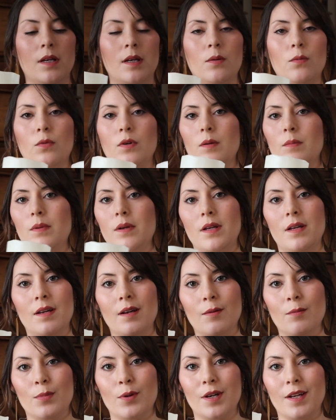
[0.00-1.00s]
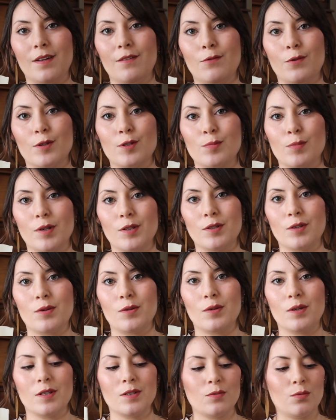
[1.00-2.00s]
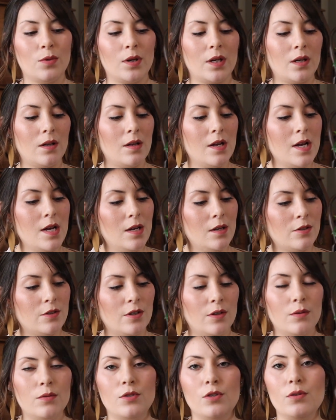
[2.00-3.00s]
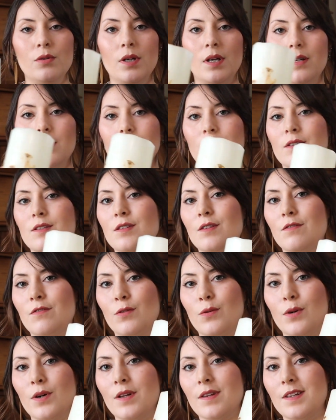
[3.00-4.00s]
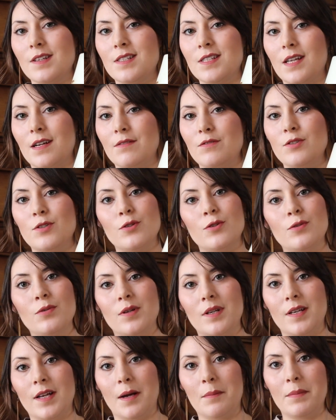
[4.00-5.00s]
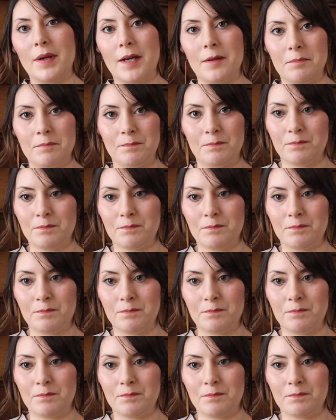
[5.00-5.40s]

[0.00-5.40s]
and would be pretty with spring decor as well. So $2 for the set of 2, not bad.